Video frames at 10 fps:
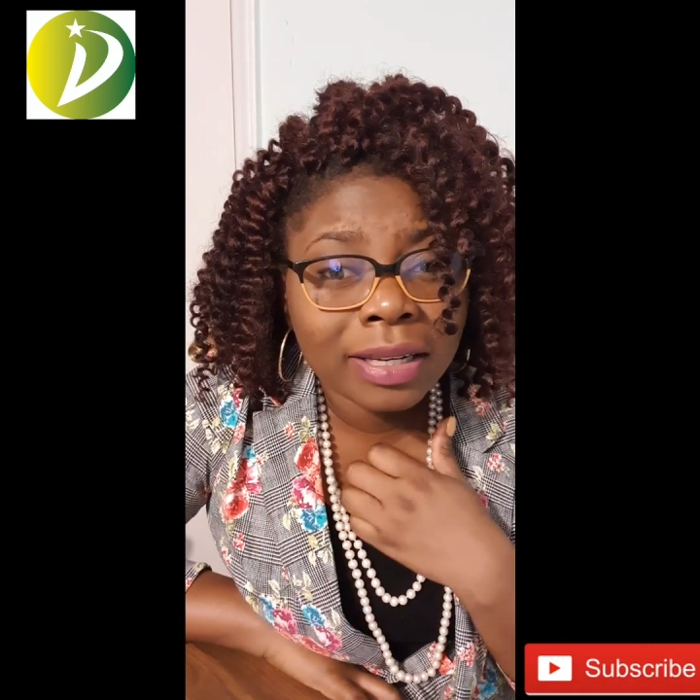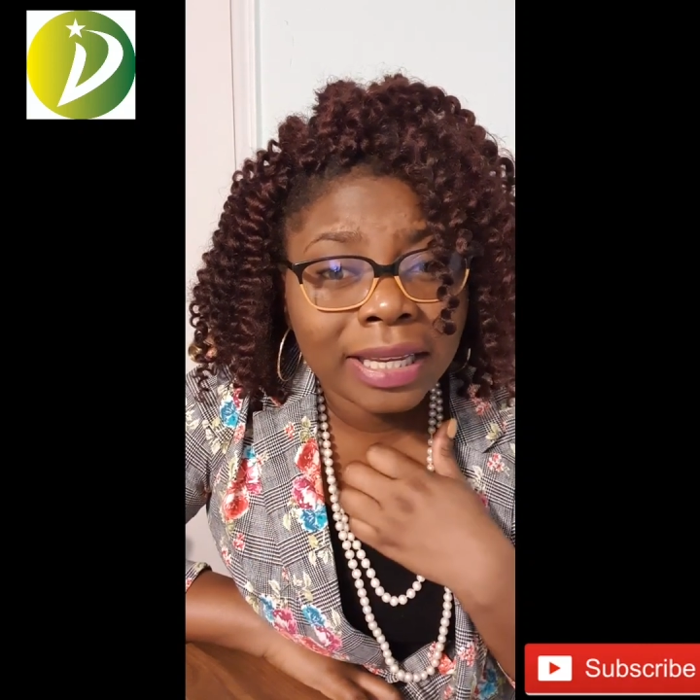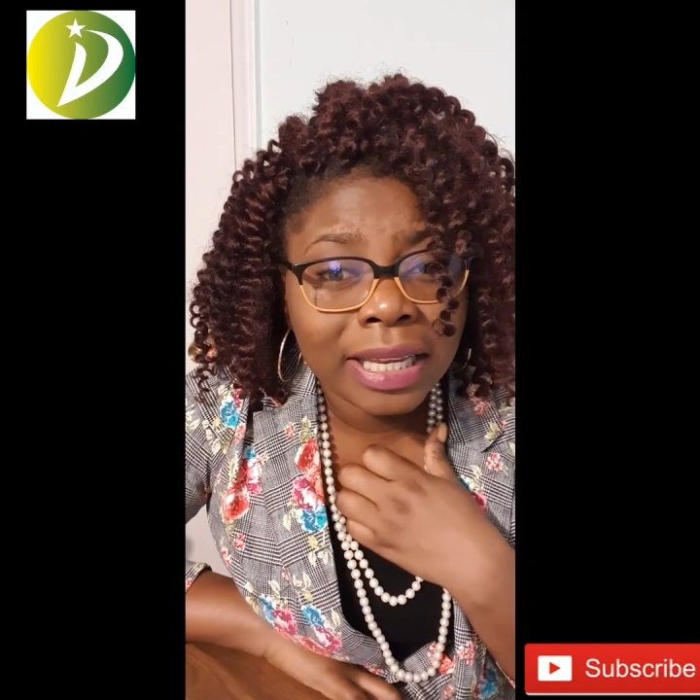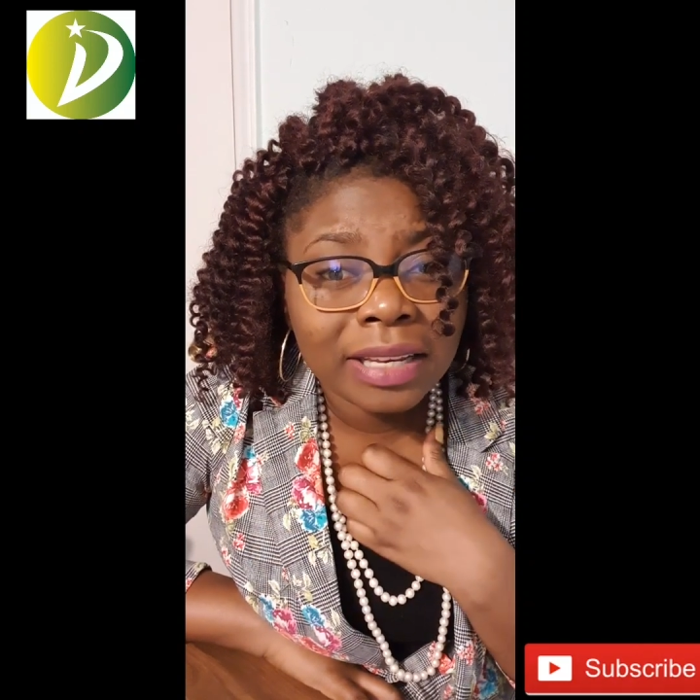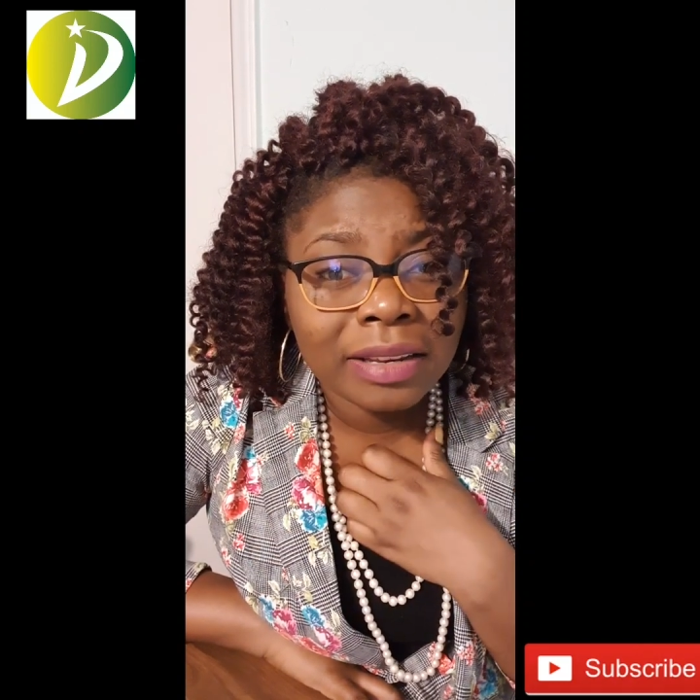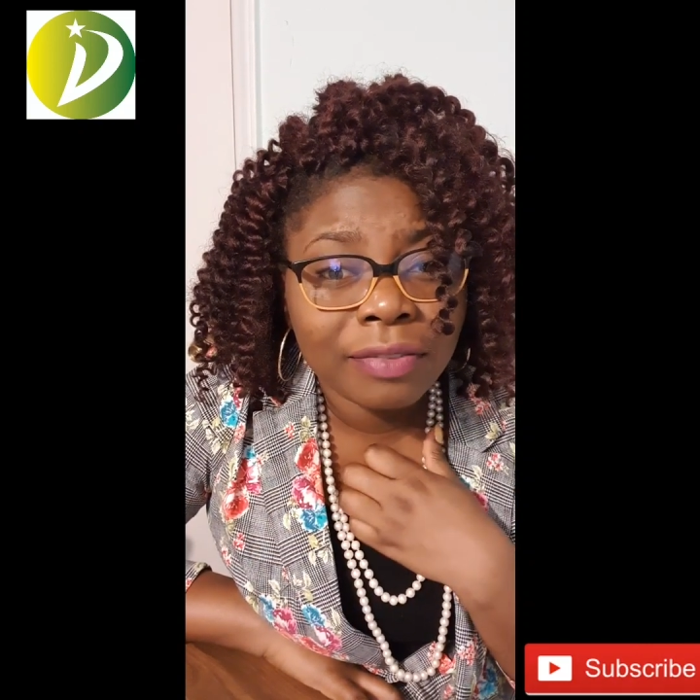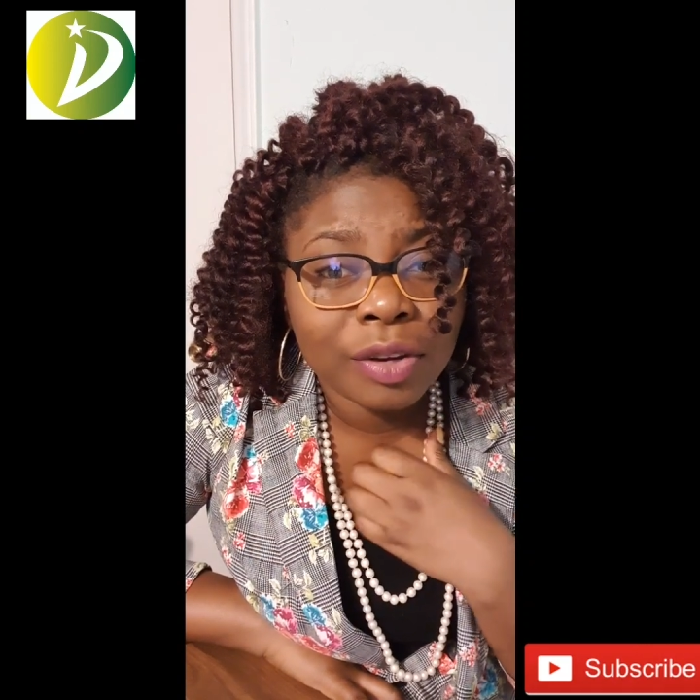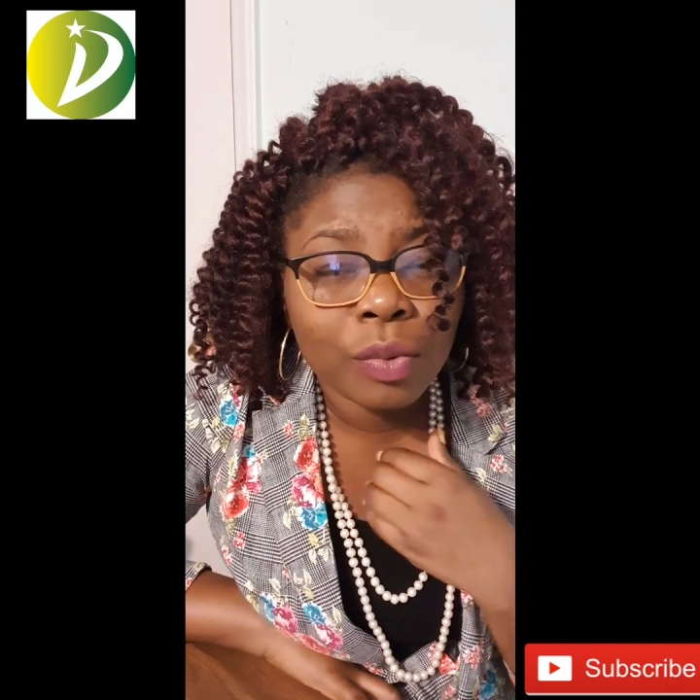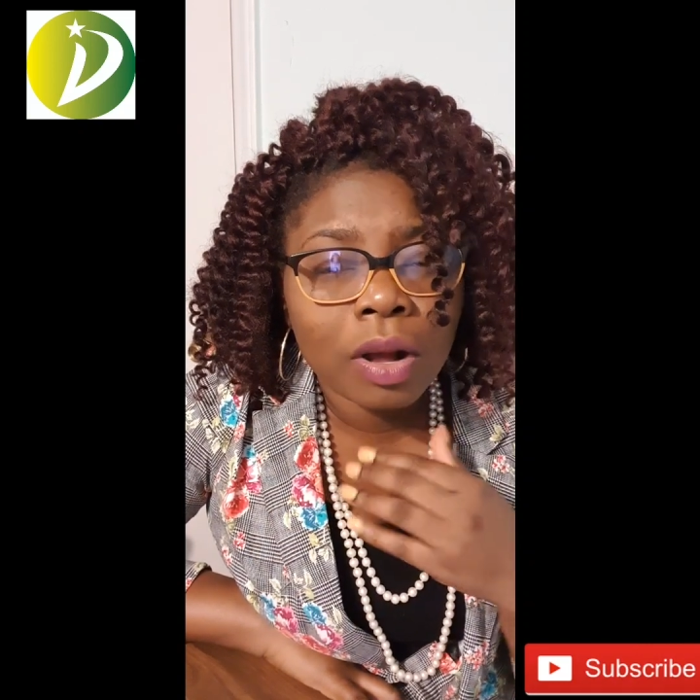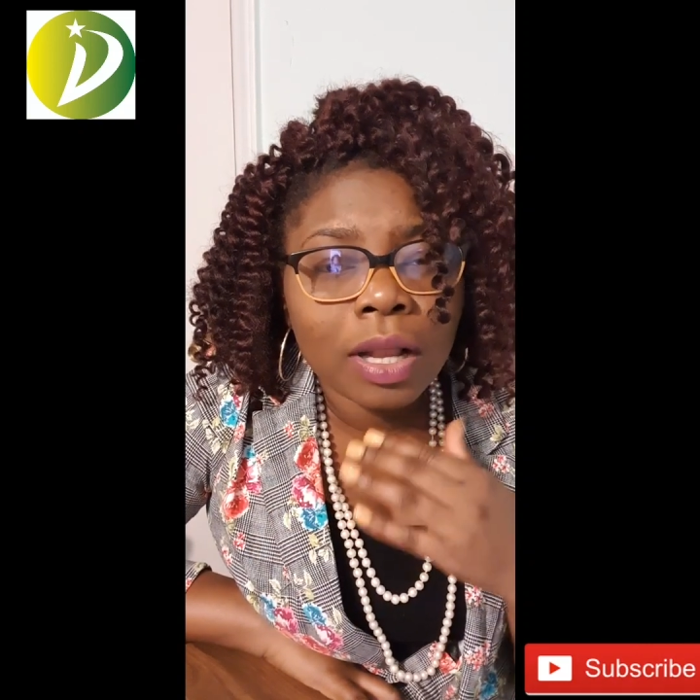the
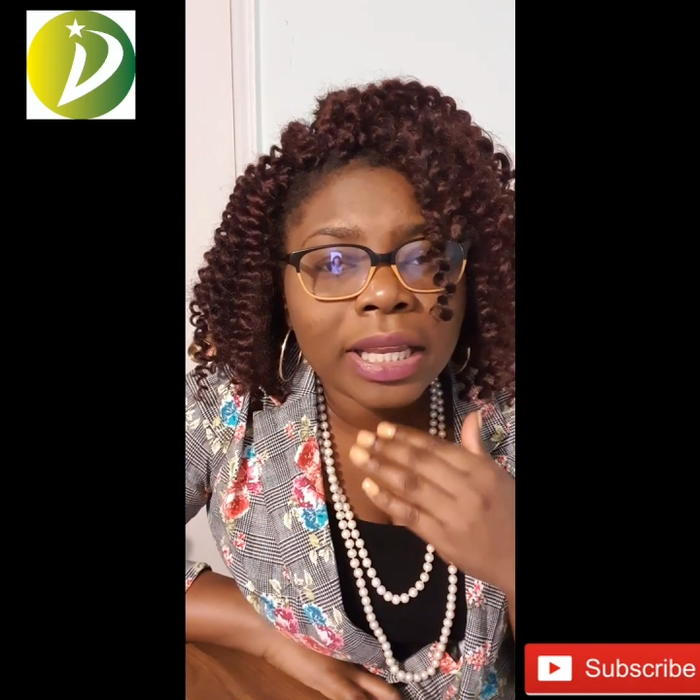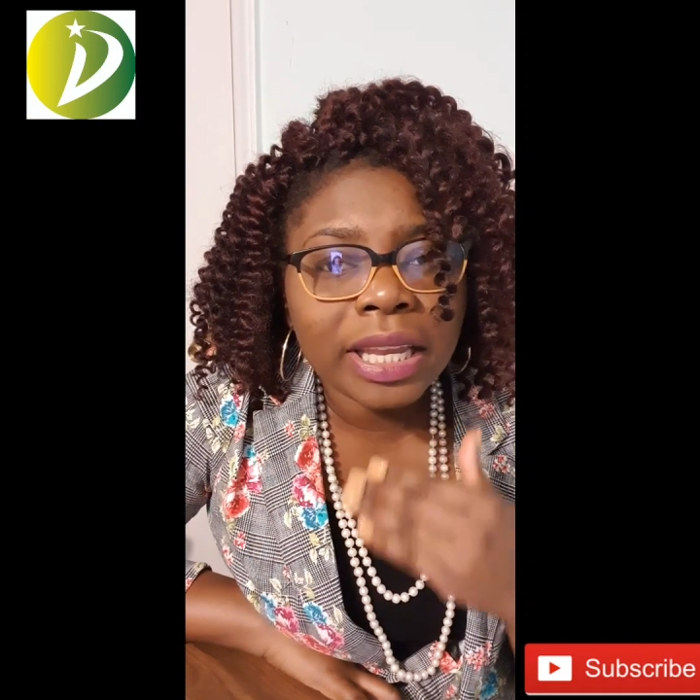individual